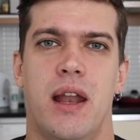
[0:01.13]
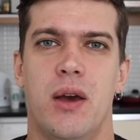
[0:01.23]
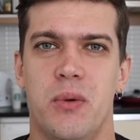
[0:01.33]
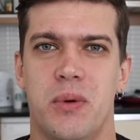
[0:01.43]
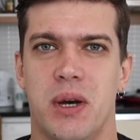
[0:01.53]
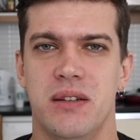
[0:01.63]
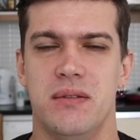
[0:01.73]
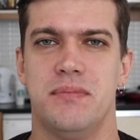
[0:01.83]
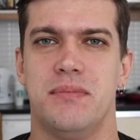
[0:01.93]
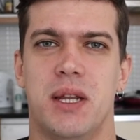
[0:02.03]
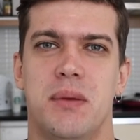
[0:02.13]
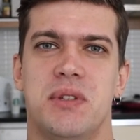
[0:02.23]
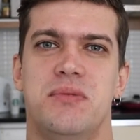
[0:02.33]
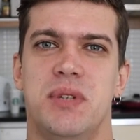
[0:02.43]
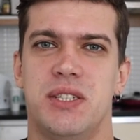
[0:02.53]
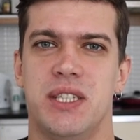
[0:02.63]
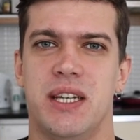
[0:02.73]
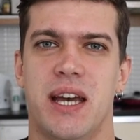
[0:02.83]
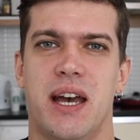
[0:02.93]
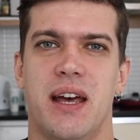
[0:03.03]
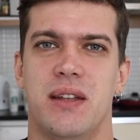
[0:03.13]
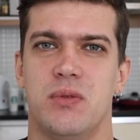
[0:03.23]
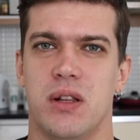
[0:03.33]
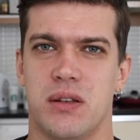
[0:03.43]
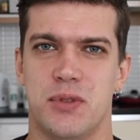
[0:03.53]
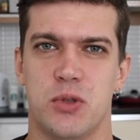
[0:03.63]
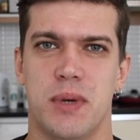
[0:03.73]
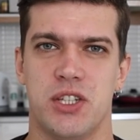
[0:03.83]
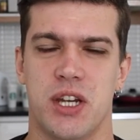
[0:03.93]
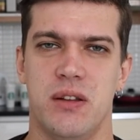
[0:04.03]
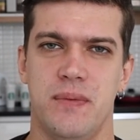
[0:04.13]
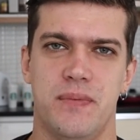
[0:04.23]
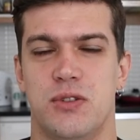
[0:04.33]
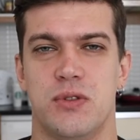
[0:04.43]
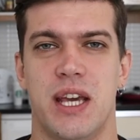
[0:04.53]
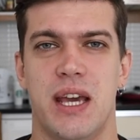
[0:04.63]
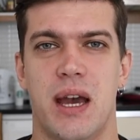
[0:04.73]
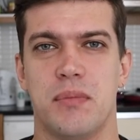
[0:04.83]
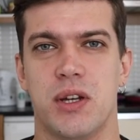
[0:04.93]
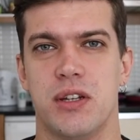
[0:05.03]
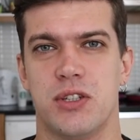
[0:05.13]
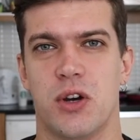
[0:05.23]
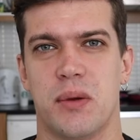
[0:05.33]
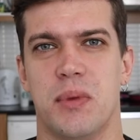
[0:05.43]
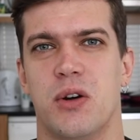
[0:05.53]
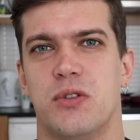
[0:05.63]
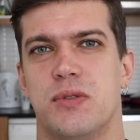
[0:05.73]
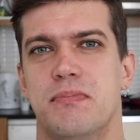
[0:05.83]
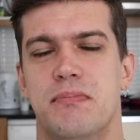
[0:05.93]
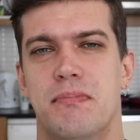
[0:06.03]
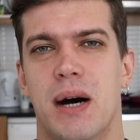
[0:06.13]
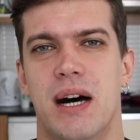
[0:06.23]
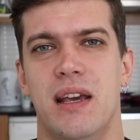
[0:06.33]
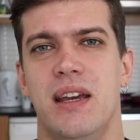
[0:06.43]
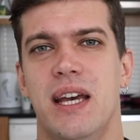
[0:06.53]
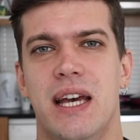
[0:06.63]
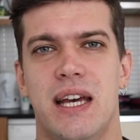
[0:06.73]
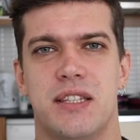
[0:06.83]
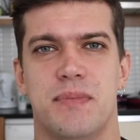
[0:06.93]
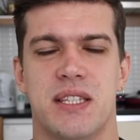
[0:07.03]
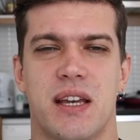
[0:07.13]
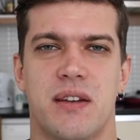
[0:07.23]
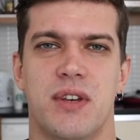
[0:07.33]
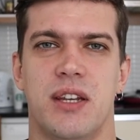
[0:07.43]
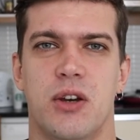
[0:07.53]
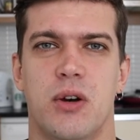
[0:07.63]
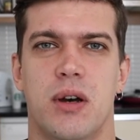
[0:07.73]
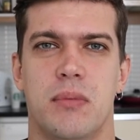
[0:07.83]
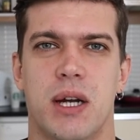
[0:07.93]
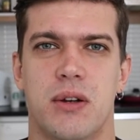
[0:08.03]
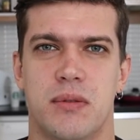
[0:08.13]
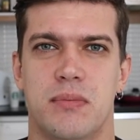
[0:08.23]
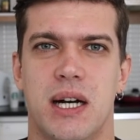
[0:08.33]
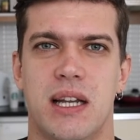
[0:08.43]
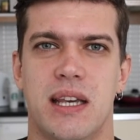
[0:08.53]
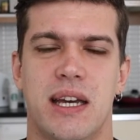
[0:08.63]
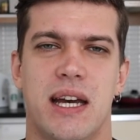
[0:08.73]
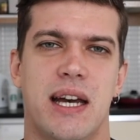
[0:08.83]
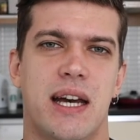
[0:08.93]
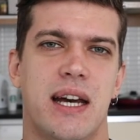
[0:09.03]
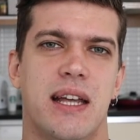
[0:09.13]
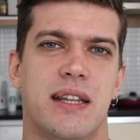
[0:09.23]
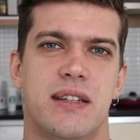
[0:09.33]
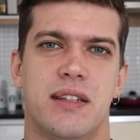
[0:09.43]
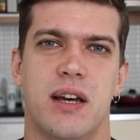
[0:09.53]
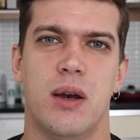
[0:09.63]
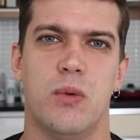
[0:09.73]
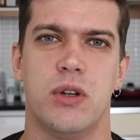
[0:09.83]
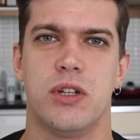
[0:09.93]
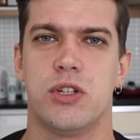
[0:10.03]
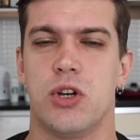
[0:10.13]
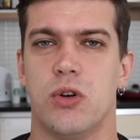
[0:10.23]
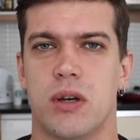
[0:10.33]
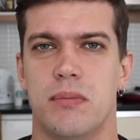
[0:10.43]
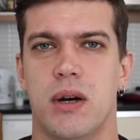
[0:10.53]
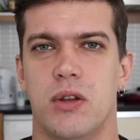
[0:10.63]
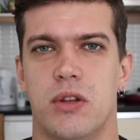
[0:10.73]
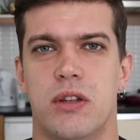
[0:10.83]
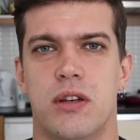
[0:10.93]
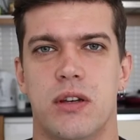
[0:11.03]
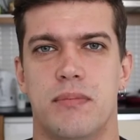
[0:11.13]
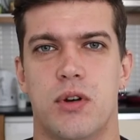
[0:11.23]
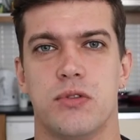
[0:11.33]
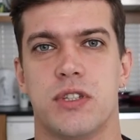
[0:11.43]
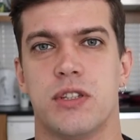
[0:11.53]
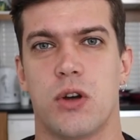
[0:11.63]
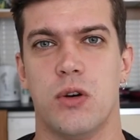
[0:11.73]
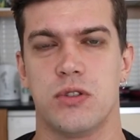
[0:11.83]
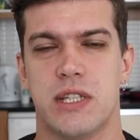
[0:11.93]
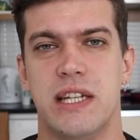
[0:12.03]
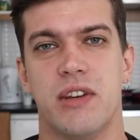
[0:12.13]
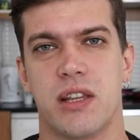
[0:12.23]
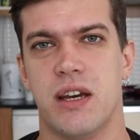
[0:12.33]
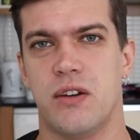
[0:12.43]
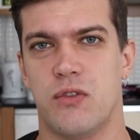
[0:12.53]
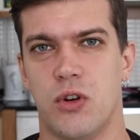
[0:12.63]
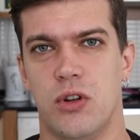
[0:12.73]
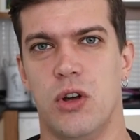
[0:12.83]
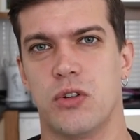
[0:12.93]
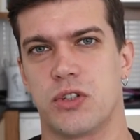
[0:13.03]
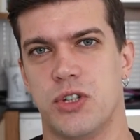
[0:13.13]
Hello everyone, my name is Dmitry and welcome to my channel. Today I'm going to talk about Bali. It's my second video about Bali and I want to talk about the pros and cons living there for a long